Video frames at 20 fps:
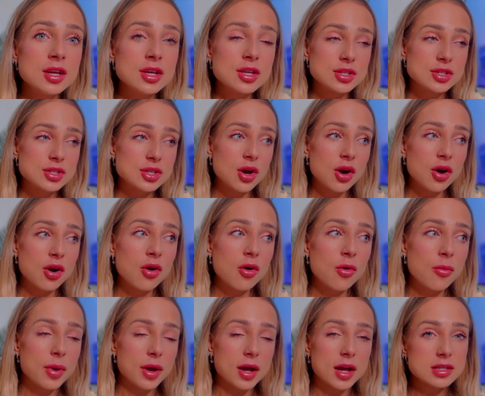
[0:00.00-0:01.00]

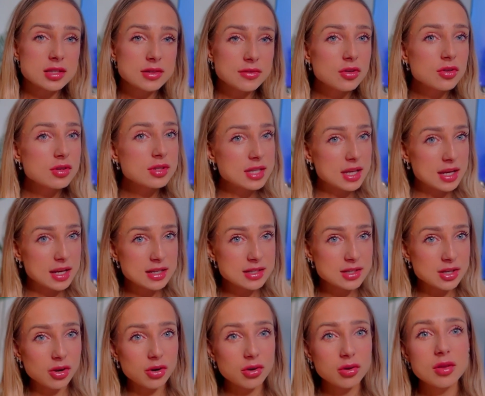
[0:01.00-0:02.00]
So because of those things,
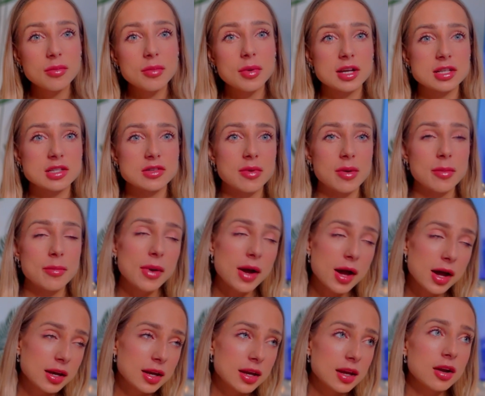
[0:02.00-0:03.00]
not only because of my
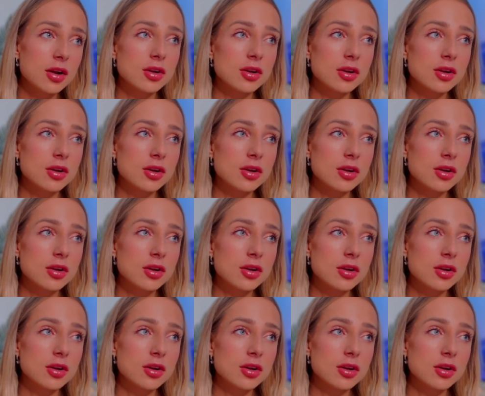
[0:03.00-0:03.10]
body,